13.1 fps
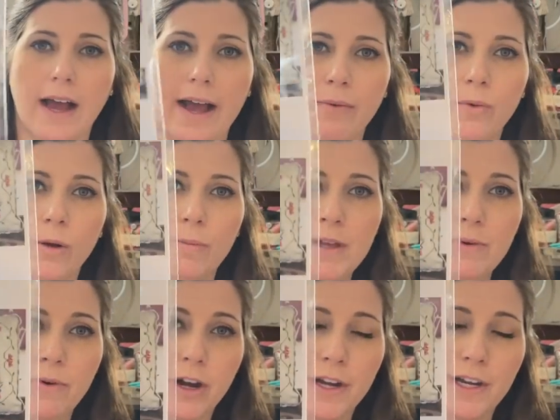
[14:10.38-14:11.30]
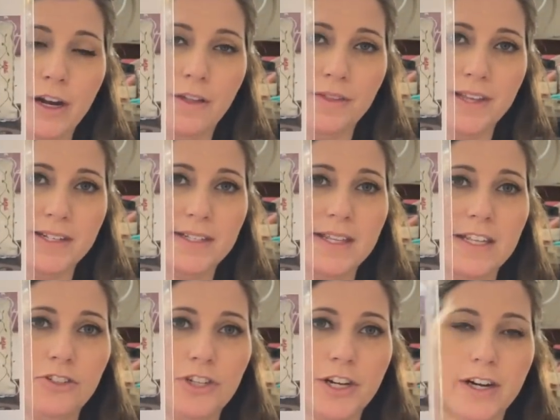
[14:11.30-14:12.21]
I will be working on this
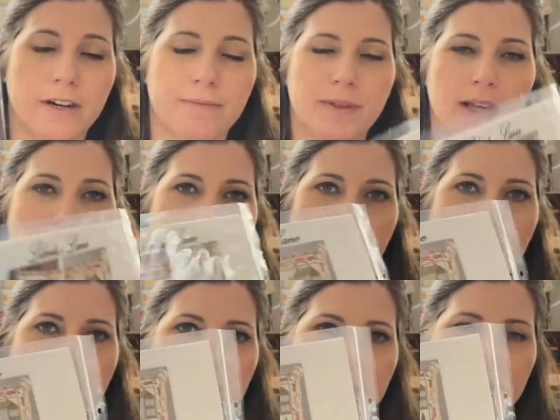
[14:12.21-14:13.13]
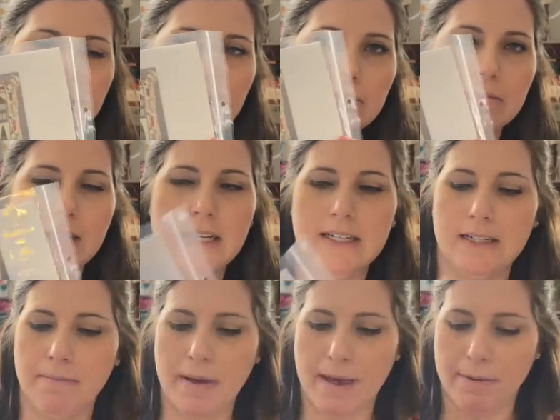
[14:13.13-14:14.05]
this year. This is
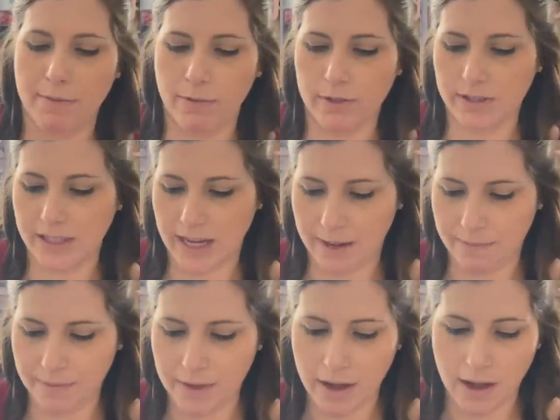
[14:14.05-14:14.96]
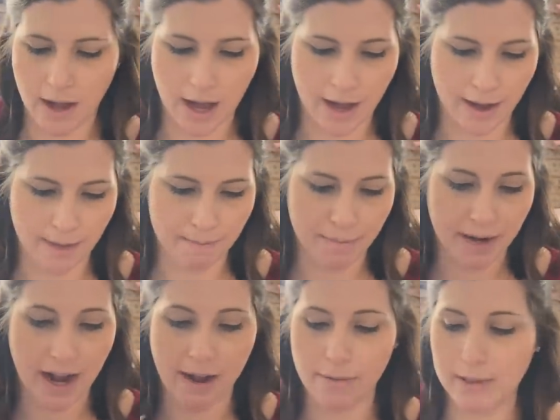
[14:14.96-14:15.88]
a maybe, we'll see. Um, but
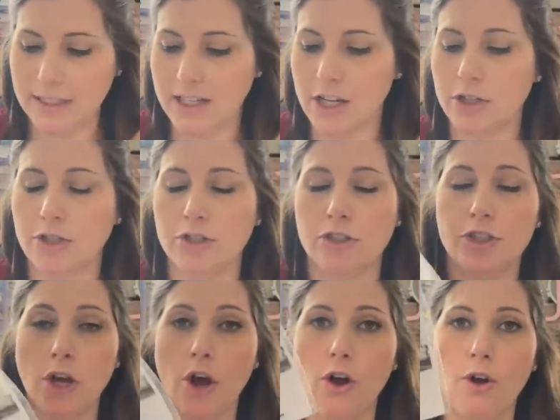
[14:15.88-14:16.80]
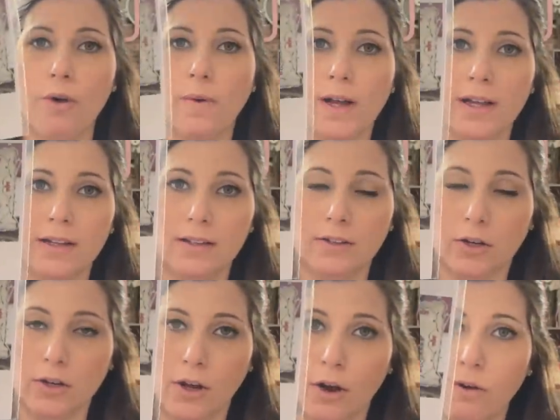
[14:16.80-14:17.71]
I was so
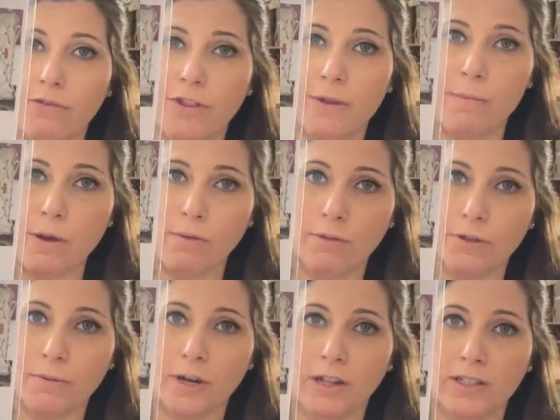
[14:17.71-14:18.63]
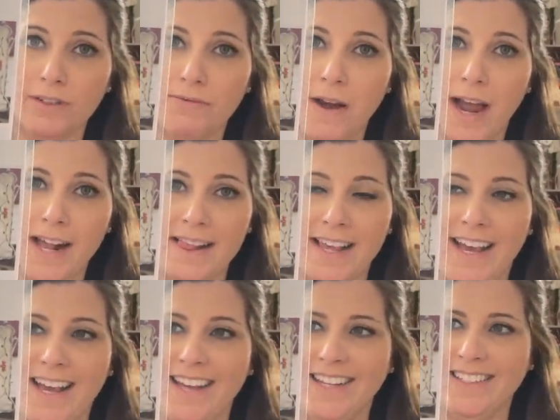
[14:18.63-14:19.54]
over the moon thrilled to find
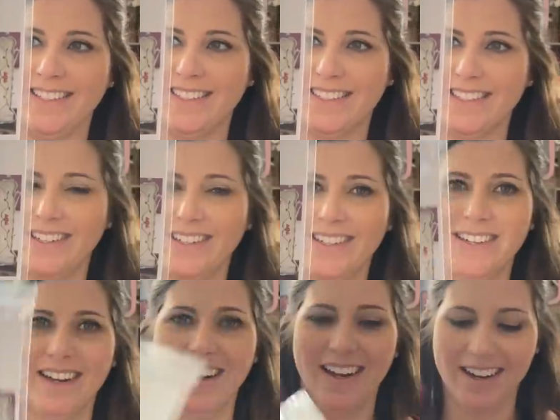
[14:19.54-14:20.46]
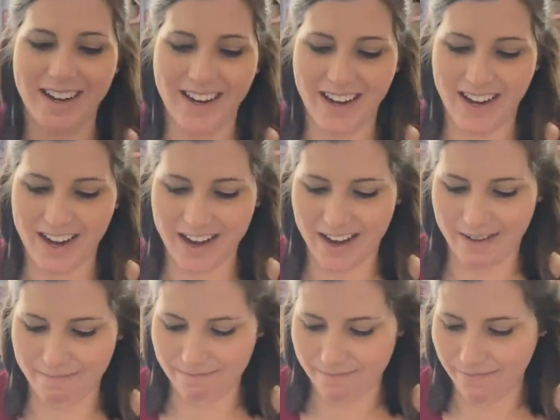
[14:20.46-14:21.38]
this.
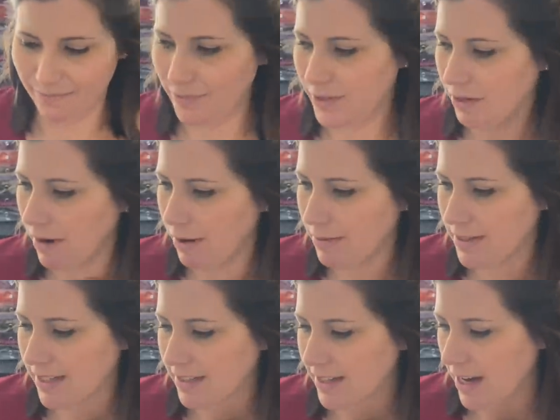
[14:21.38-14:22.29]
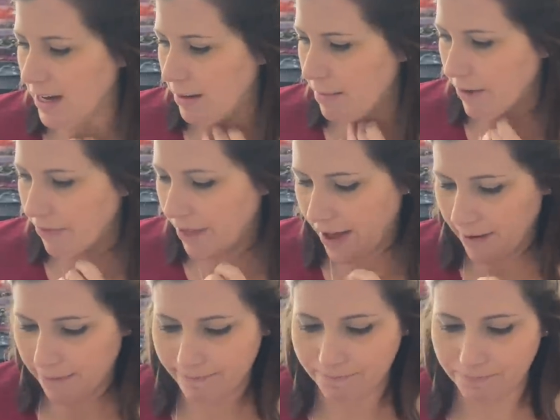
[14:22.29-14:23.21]
Um, so I was excited about that.